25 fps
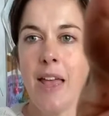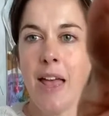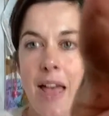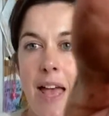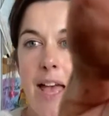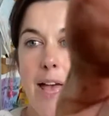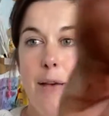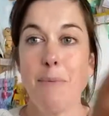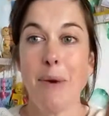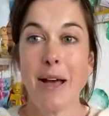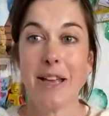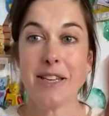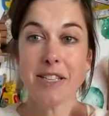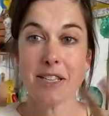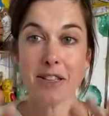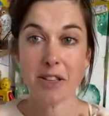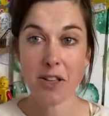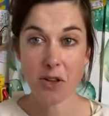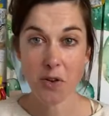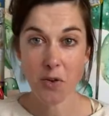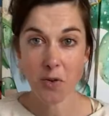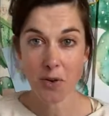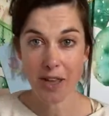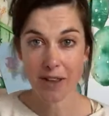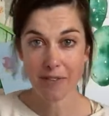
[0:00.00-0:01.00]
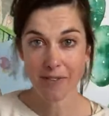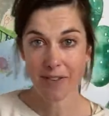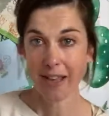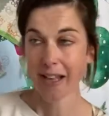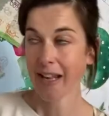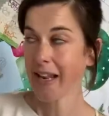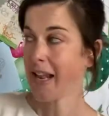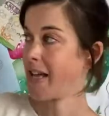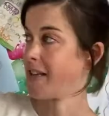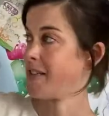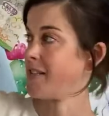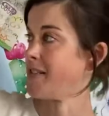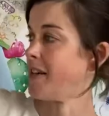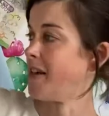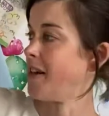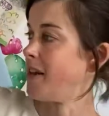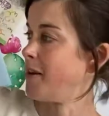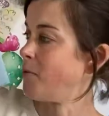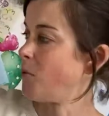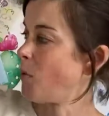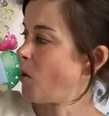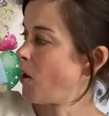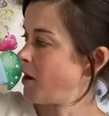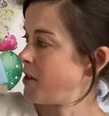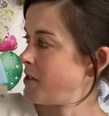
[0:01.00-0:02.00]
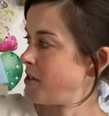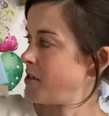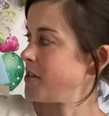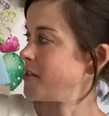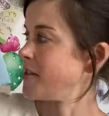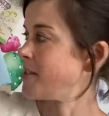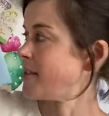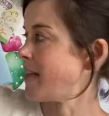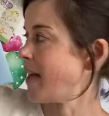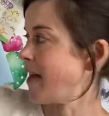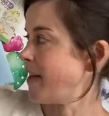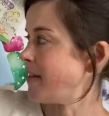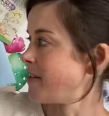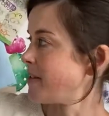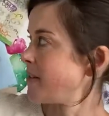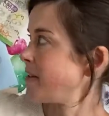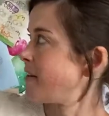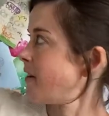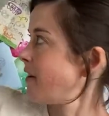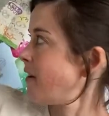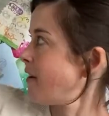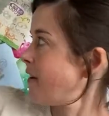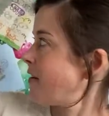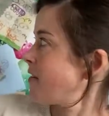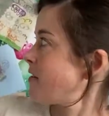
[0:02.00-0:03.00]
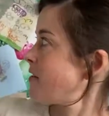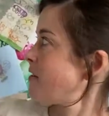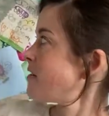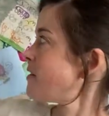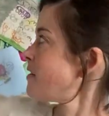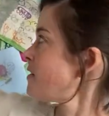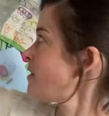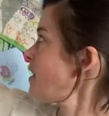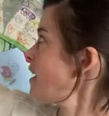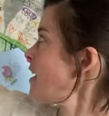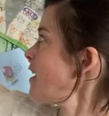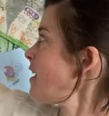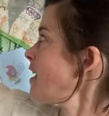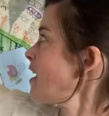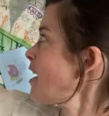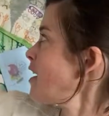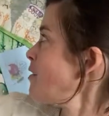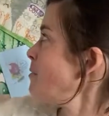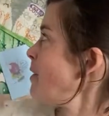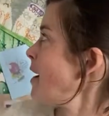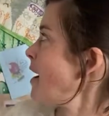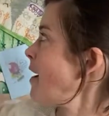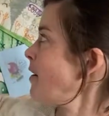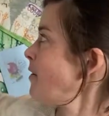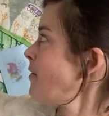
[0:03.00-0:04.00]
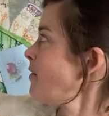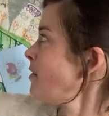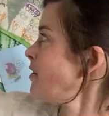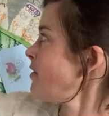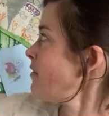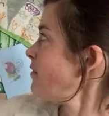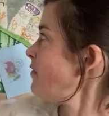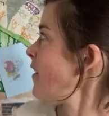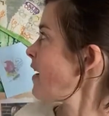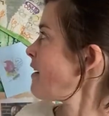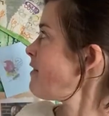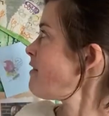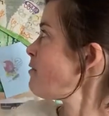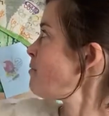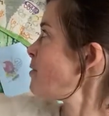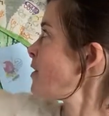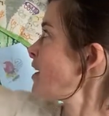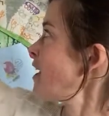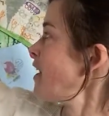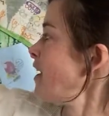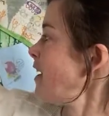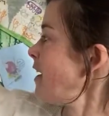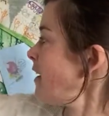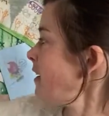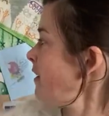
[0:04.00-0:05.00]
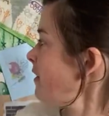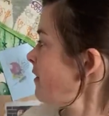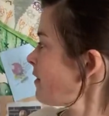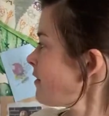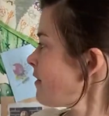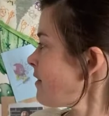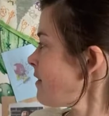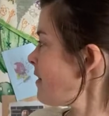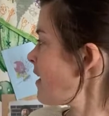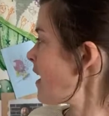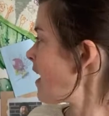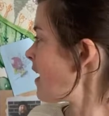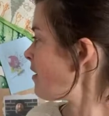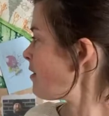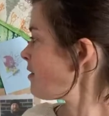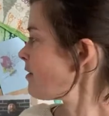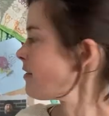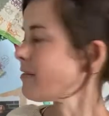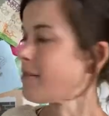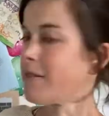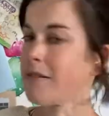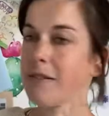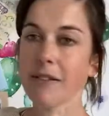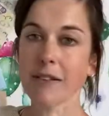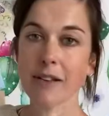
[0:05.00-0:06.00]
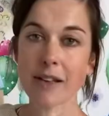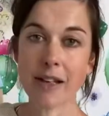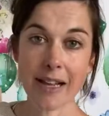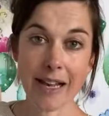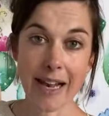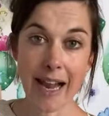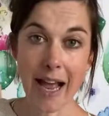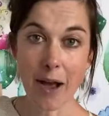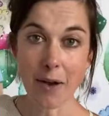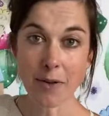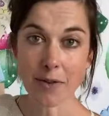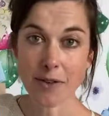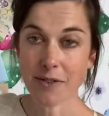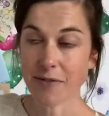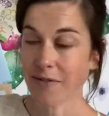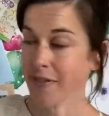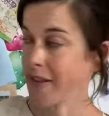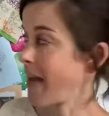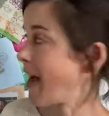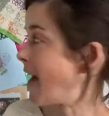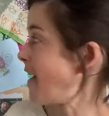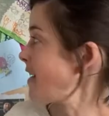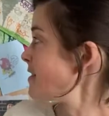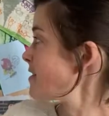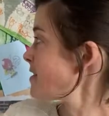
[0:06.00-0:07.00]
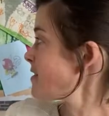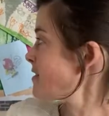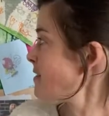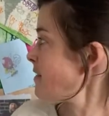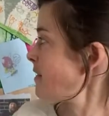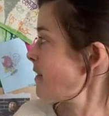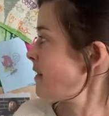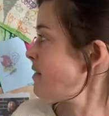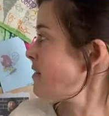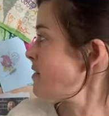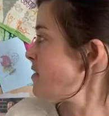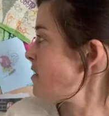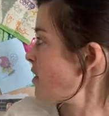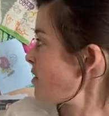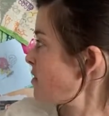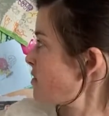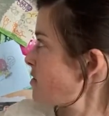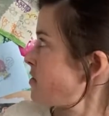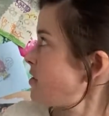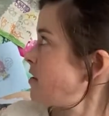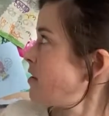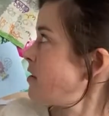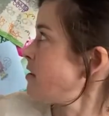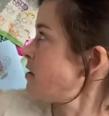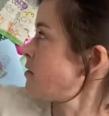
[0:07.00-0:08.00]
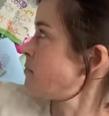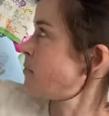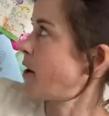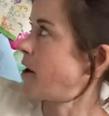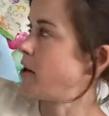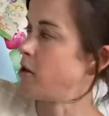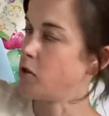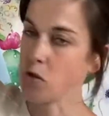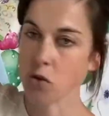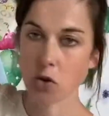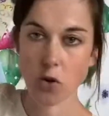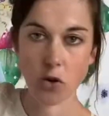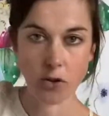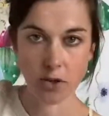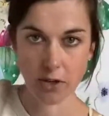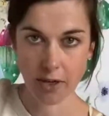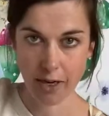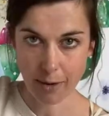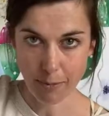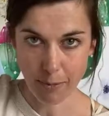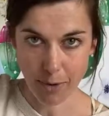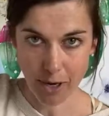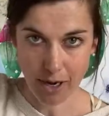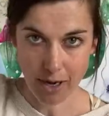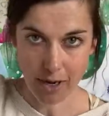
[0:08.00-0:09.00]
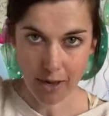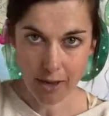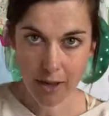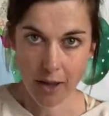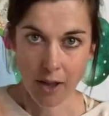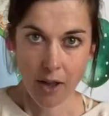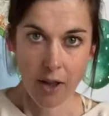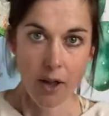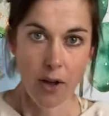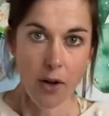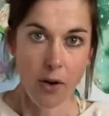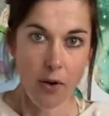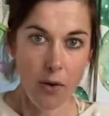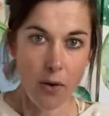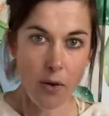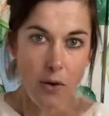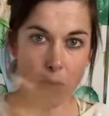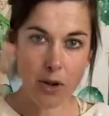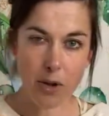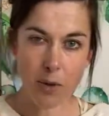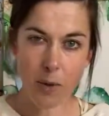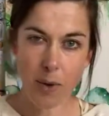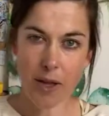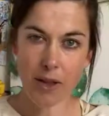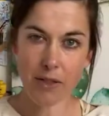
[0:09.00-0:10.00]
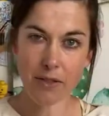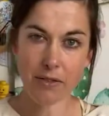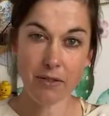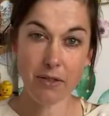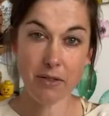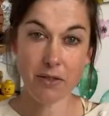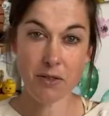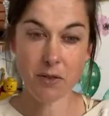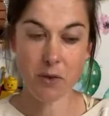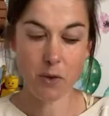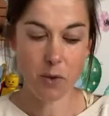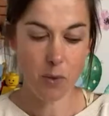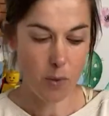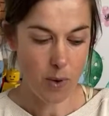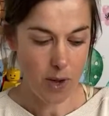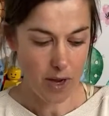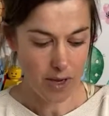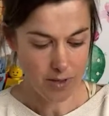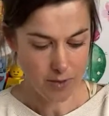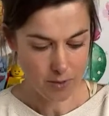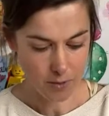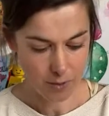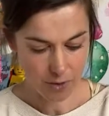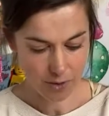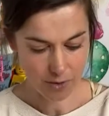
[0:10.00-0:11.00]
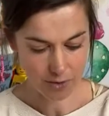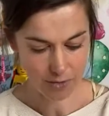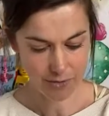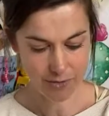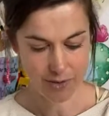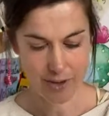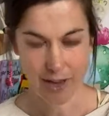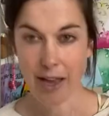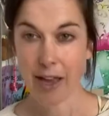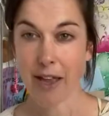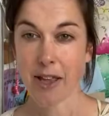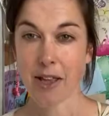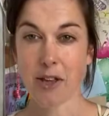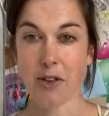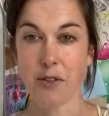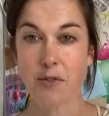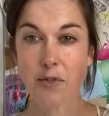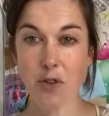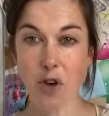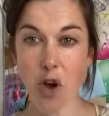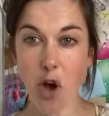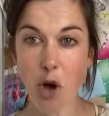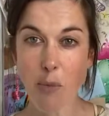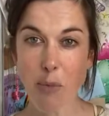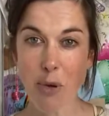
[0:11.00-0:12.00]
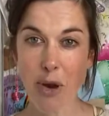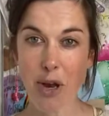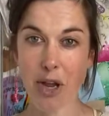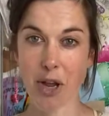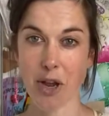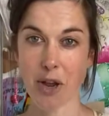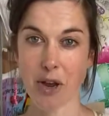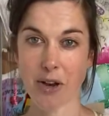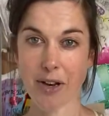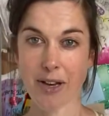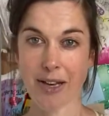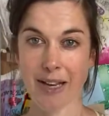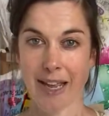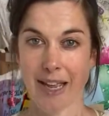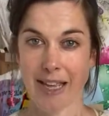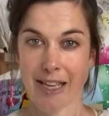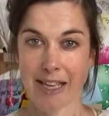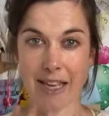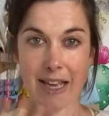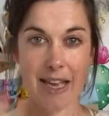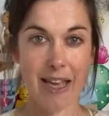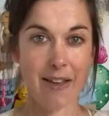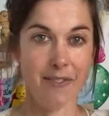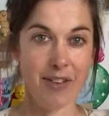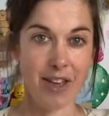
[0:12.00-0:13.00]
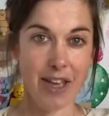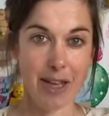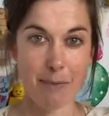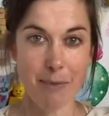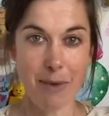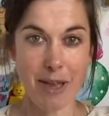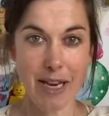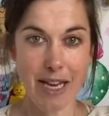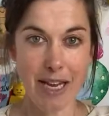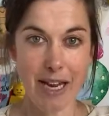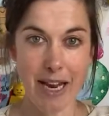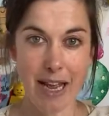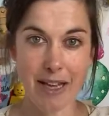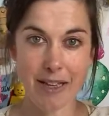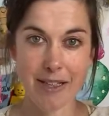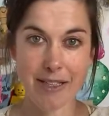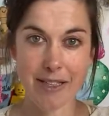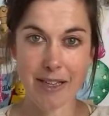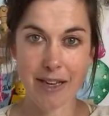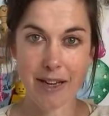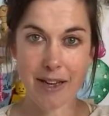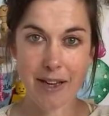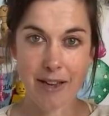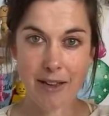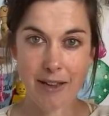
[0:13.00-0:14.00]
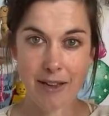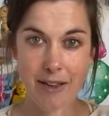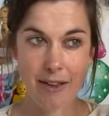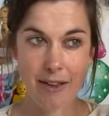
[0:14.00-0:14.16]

Imagine that you're giving a lecture in what I just said, thinking about the very beginning, that cloud of gas and dust in space called a nebula, all the way through to a white dwarf. You've got a balloon, you're giving your mini lecture.